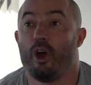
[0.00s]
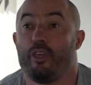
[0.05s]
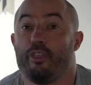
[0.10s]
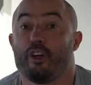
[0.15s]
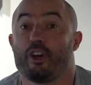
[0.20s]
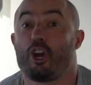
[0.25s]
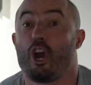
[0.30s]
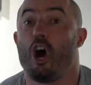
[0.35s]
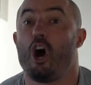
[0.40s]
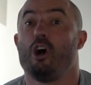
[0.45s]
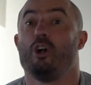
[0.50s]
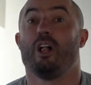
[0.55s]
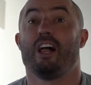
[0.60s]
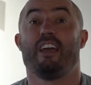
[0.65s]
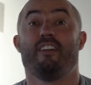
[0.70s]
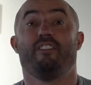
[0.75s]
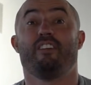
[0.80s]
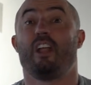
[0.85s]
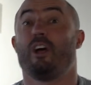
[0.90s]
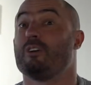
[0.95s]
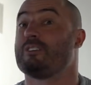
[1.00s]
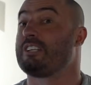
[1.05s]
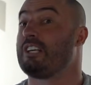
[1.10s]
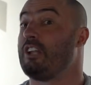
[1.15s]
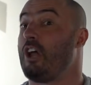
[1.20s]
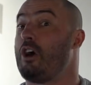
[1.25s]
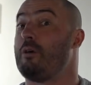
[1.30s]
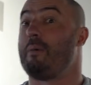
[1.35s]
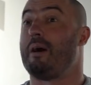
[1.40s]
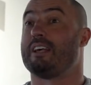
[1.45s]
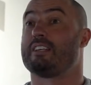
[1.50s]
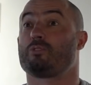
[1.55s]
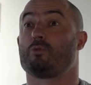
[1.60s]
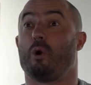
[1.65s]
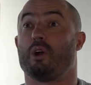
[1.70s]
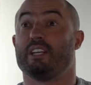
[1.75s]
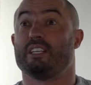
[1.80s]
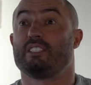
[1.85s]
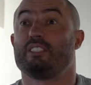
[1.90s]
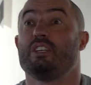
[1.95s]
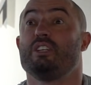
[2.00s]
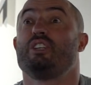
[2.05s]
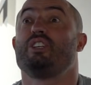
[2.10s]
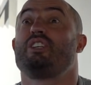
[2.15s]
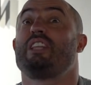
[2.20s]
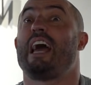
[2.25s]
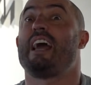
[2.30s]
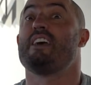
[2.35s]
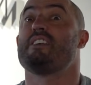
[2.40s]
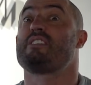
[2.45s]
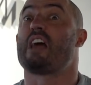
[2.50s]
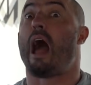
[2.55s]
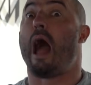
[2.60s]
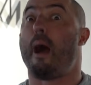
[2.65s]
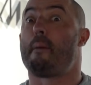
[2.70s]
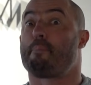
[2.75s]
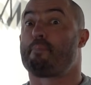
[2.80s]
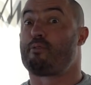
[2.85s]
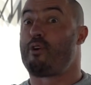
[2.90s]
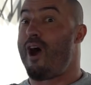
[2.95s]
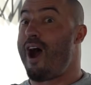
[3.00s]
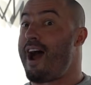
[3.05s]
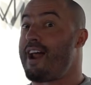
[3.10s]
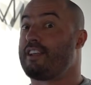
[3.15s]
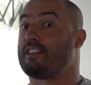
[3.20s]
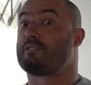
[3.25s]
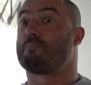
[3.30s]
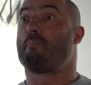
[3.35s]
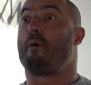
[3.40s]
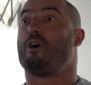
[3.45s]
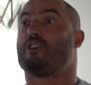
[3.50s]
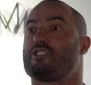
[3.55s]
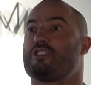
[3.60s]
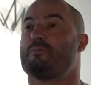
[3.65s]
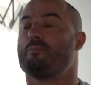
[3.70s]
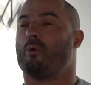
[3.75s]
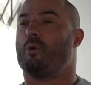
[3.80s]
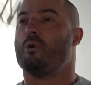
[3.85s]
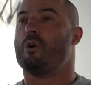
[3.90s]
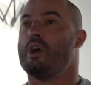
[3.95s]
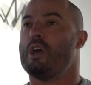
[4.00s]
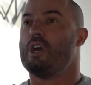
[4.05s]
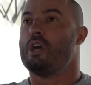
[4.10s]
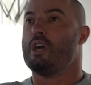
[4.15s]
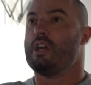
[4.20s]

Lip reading: the goal, even though it's a low bar squat, is to stay as upright as possible.